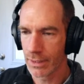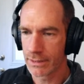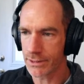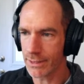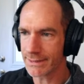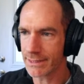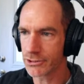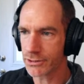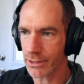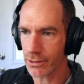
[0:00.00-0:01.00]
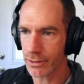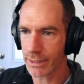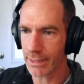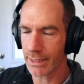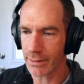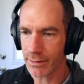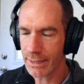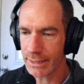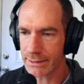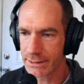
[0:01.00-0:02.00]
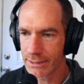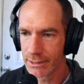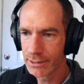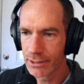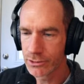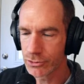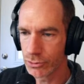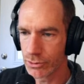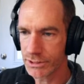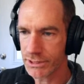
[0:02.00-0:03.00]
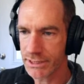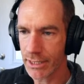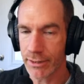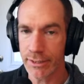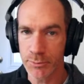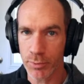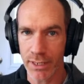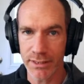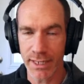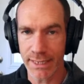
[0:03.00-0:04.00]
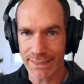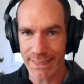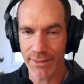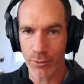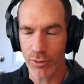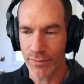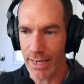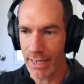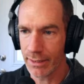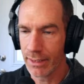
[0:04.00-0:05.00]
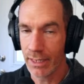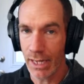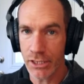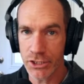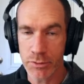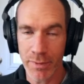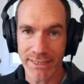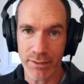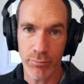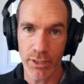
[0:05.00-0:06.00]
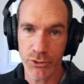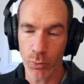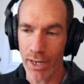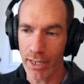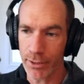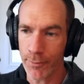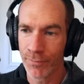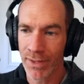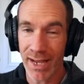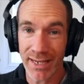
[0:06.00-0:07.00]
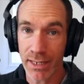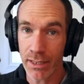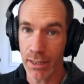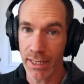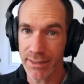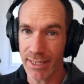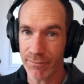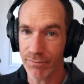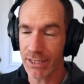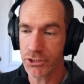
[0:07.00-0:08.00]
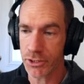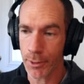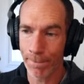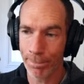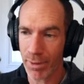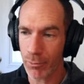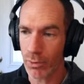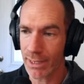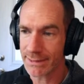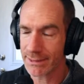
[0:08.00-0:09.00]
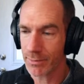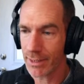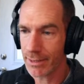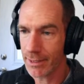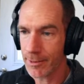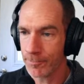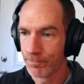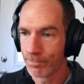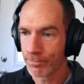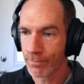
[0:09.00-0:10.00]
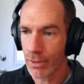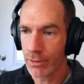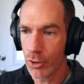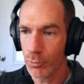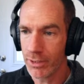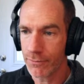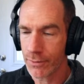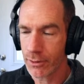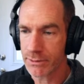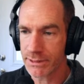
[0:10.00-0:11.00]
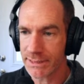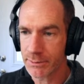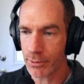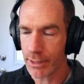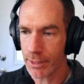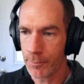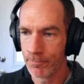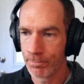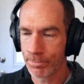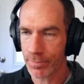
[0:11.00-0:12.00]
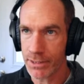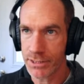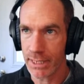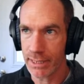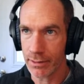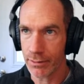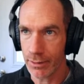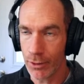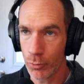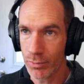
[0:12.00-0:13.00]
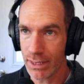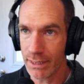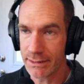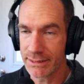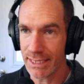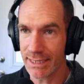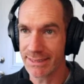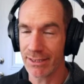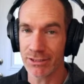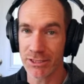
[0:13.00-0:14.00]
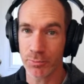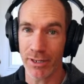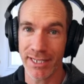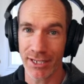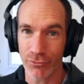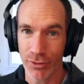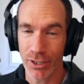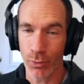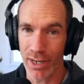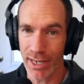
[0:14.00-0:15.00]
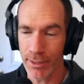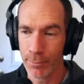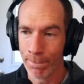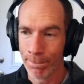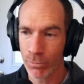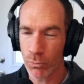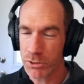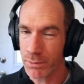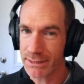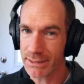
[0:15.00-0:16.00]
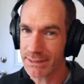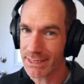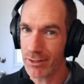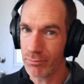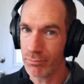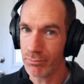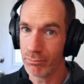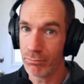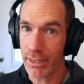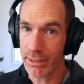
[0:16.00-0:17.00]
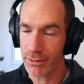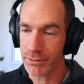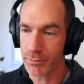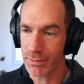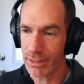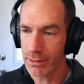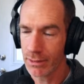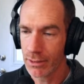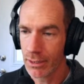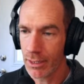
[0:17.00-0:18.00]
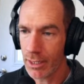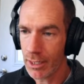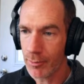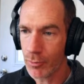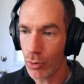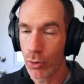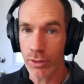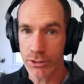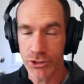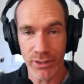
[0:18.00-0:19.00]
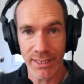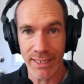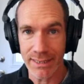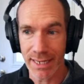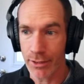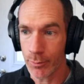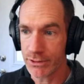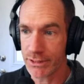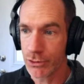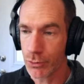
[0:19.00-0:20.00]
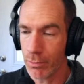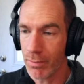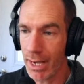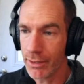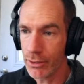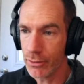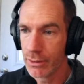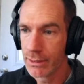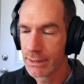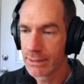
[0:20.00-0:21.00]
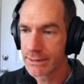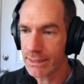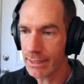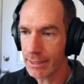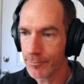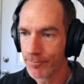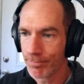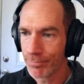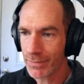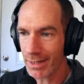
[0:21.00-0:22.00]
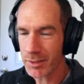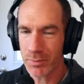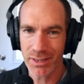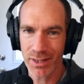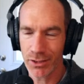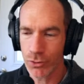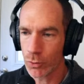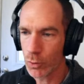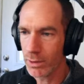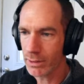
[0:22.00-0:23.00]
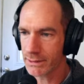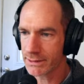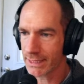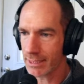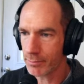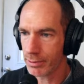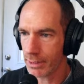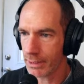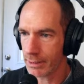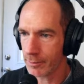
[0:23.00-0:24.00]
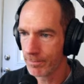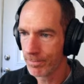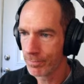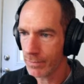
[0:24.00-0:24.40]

So that's interesting. Looking at these tools, the stereo spread takes anything we've got and just makes it much wider. I kind of like that feature. Maybe we'll add some of that in. Low mid frequency spread is taking the low mids and it's either spreading it really wide, which makes it sound muddier to me, or it's shrinking it down almost into a mono setting. That could be kind of cool, but let's keep playing.